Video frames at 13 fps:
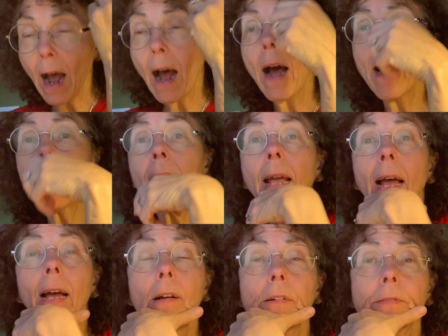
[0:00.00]
I
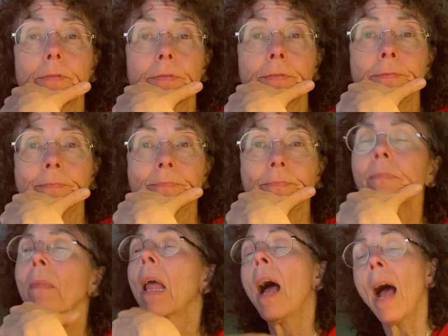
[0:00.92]

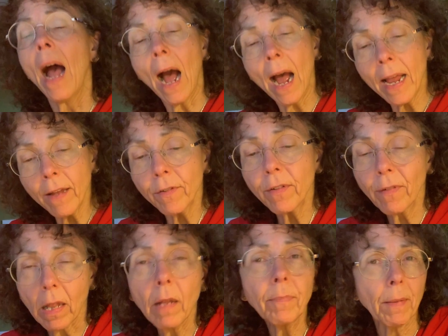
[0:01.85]
have
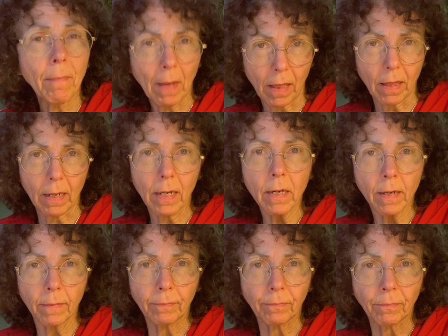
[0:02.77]
developed a method
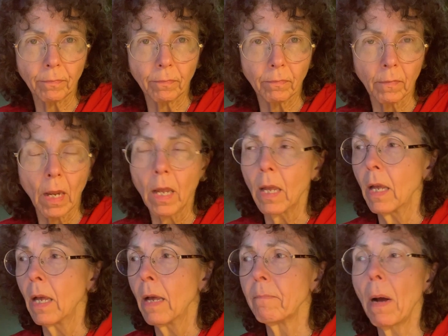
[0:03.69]

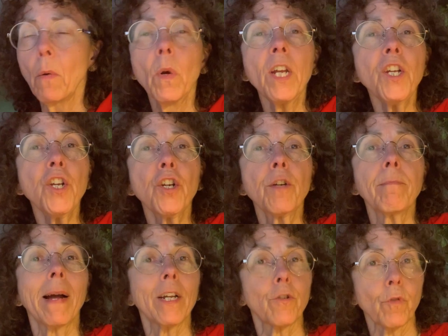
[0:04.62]
by which
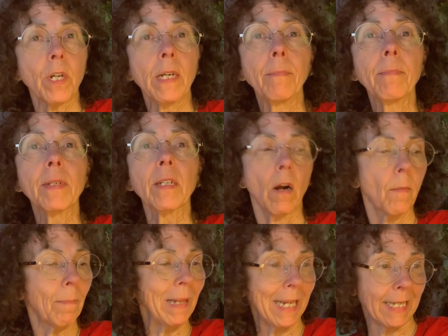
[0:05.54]
my dreams are
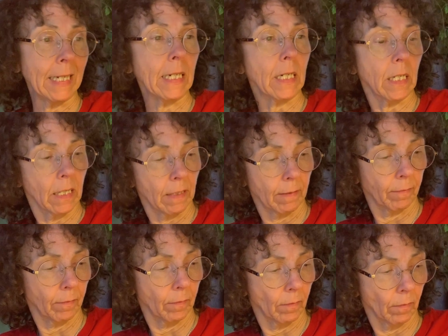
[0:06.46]
pleasant.
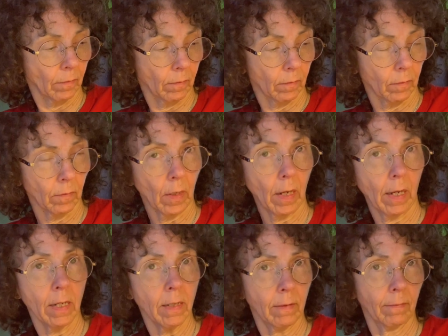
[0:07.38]
Okay.